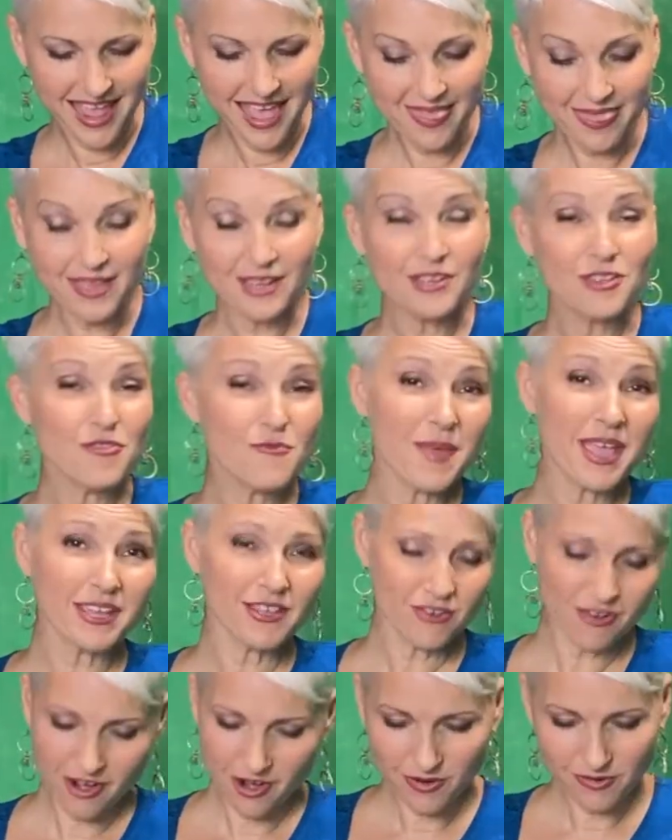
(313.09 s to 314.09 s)
And then you
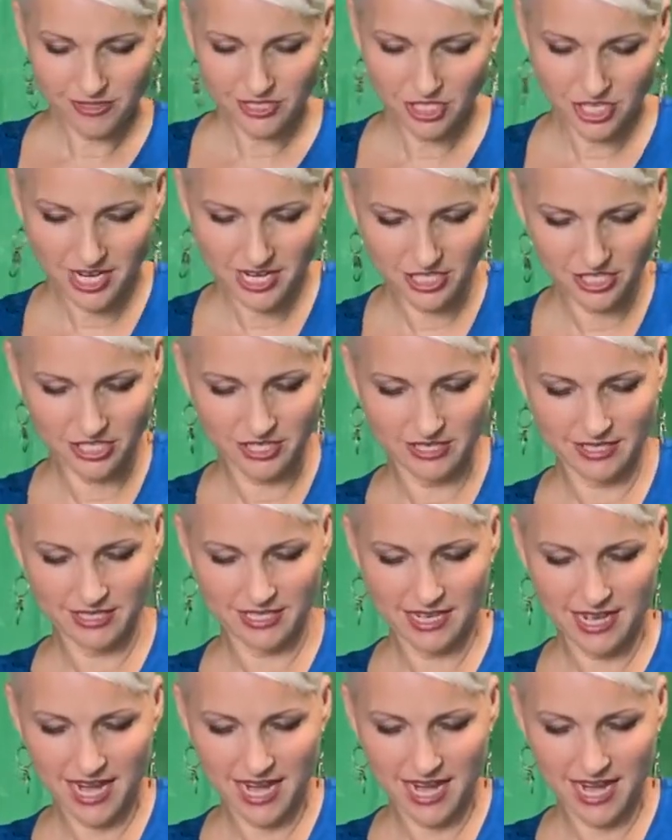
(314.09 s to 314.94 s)
make your own changes and